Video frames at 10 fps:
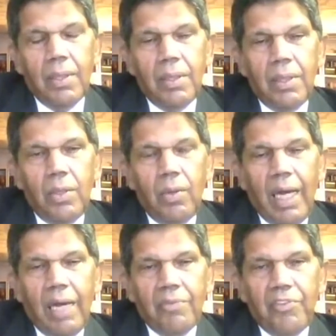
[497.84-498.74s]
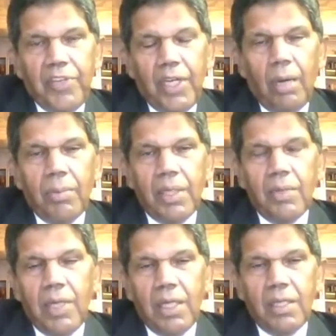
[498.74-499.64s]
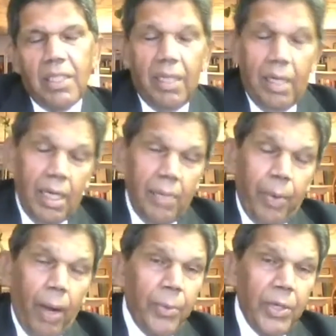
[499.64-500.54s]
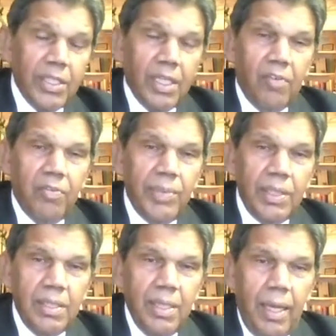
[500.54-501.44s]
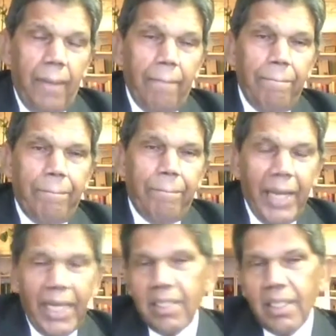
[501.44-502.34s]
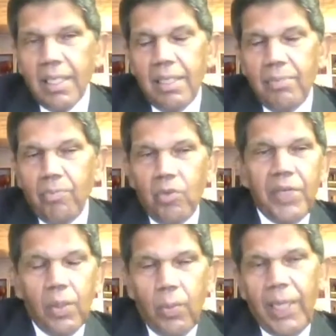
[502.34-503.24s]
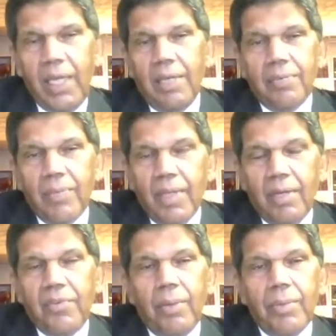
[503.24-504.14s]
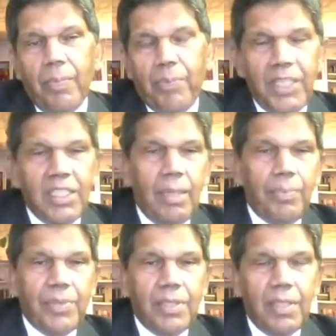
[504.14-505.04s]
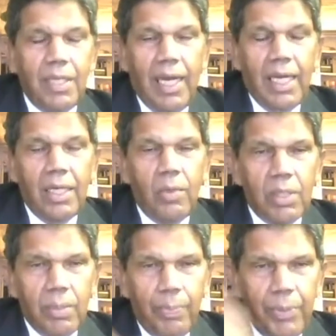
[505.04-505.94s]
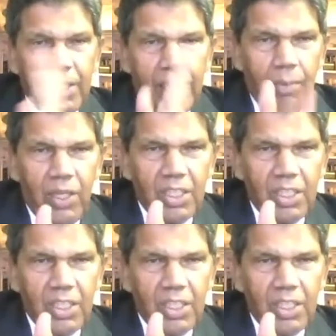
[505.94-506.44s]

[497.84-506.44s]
you have a phenomenon here, a populist government basically moving away from the precepts. I don't want to put them on the